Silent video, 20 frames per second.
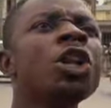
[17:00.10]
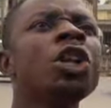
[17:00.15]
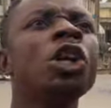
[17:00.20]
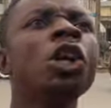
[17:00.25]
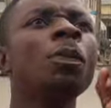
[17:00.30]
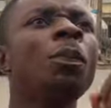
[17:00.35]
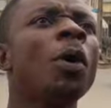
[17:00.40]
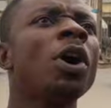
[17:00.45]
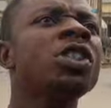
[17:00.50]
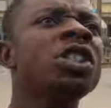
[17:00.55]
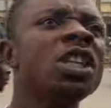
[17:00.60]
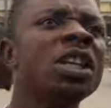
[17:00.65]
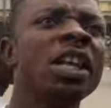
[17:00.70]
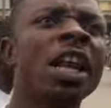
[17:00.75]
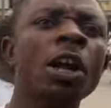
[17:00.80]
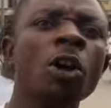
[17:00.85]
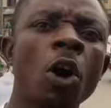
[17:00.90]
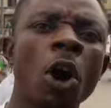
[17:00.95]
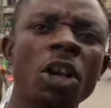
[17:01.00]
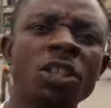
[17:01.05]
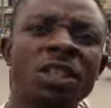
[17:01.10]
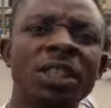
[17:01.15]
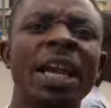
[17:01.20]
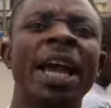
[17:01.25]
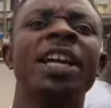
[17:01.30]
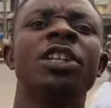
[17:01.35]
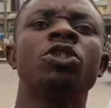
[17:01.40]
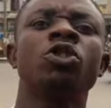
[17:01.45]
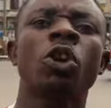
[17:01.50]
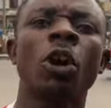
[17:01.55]
the Igbos in Lagos, they
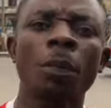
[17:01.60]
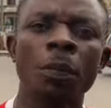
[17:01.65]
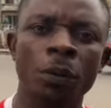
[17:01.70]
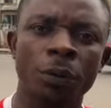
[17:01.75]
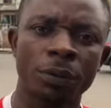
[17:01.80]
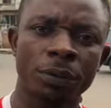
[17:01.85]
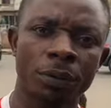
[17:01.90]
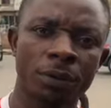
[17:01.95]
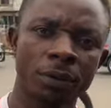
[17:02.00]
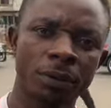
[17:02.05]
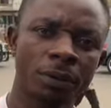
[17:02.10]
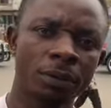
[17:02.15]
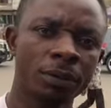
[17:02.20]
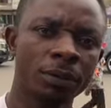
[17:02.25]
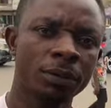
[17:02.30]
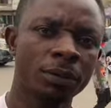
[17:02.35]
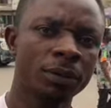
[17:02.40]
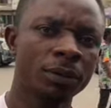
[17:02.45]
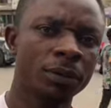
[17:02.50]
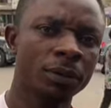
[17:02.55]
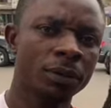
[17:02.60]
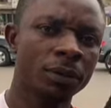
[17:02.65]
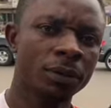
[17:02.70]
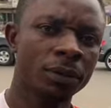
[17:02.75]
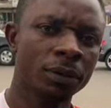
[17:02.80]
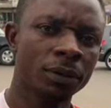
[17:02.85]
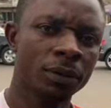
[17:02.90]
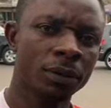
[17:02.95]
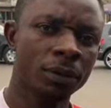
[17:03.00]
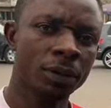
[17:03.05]
are in trouble.
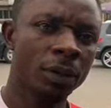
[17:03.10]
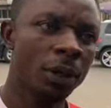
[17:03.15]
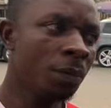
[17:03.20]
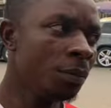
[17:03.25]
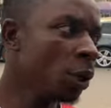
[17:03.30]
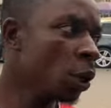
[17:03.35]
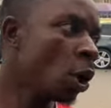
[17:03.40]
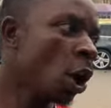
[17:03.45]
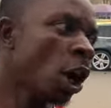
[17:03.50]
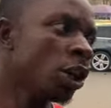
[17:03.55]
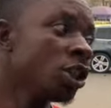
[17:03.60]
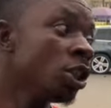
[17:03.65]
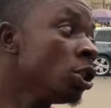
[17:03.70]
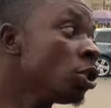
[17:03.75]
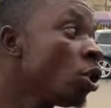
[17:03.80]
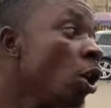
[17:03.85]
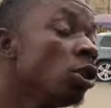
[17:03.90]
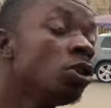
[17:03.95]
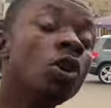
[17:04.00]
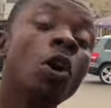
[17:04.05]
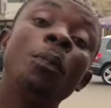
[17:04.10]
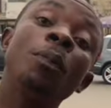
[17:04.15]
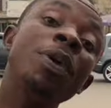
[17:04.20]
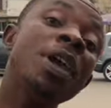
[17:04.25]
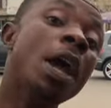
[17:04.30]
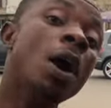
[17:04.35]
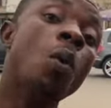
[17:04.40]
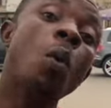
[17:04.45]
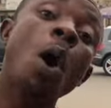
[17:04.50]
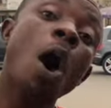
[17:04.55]
Because it's going to
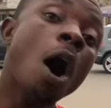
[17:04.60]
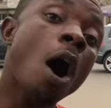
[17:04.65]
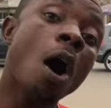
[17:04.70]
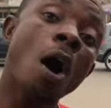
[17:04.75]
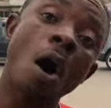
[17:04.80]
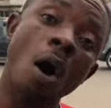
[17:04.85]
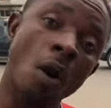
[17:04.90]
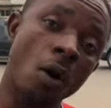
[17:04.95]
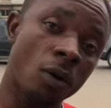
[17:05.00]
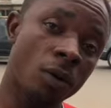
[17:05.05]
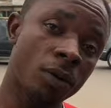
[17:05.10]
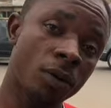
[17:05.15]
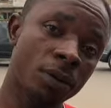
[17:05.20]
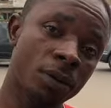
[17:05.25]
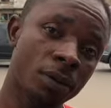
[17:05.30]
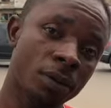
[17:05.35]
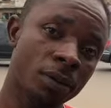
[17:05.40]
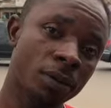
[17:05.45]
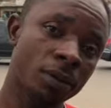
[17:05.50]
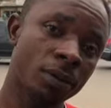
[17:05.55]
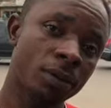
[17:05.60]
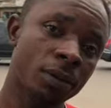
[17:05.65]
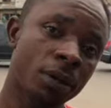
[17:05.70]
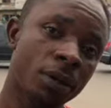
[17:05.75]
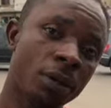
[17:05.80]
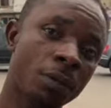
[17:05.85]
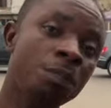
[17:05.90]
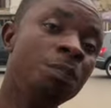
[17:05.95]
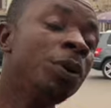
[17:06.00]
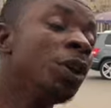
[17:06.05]
be a war
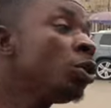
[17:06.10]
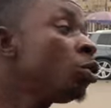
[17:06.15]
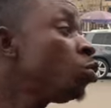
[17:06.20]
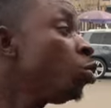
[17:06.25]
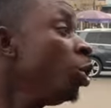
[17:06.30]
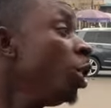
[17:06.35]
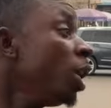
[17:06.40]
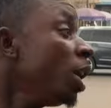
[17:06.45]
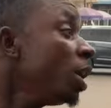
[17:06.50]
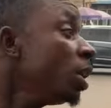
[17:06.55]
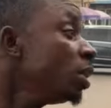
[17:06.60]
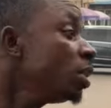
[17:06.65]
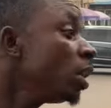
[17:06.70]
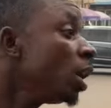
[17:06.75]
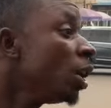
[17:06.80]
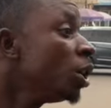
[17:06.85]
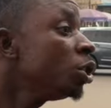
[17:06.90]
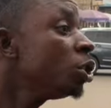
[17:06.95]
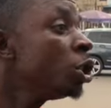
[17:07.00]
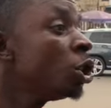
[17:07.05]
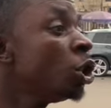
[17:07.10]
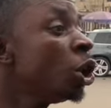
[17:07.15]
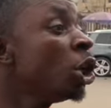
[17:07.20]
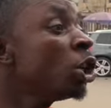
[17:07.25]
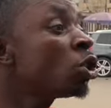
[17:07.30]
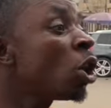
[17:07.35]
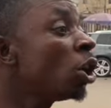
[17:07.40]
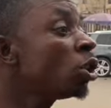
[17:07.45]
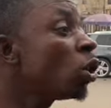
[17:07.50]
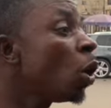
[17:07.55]
between
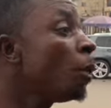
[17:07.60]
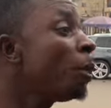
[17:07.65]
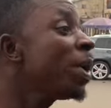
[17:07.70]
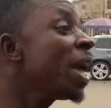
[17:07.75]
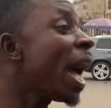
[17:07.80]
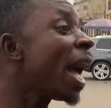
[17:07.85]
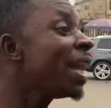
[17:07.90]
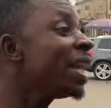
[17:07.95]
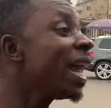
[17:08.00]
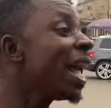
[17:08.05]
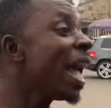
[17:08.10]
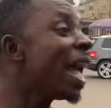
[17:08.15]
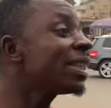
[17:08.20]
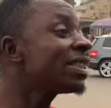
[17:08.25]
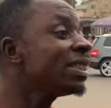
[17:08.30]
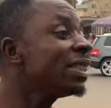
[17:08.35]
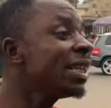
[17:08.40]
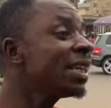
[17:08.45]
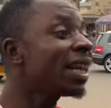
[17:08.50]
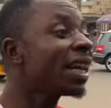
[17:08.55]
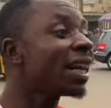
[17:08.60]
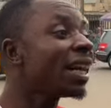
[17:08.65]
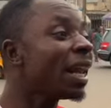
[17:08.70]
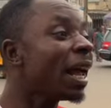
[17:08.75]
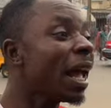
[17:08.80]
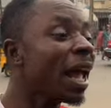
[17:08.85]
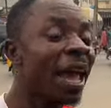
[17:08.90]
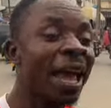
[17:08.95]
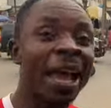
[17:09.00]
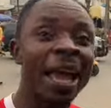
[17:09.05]
it's going to be an ethnic
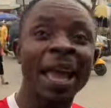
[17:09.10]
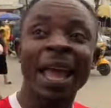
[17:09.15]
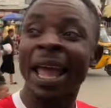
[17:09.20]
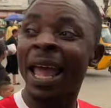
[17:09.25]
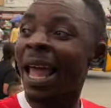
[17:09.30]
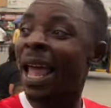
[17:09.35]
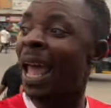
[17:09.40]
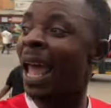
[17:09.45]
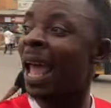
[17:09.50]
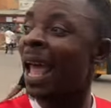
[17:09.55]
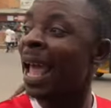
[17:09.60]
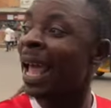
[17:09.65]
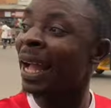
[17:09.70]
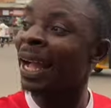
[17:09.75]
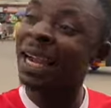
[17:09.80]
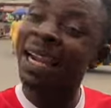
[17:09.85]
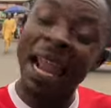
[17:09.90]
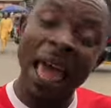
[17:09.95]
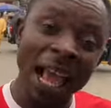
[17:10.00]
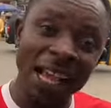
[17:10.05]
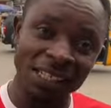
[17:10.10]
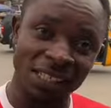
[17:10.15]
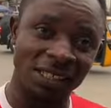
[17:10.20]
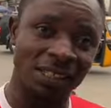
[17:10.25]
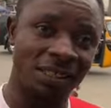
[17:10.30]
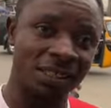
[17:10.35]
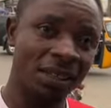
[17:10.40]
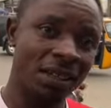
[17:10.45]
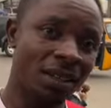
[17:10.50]
clash.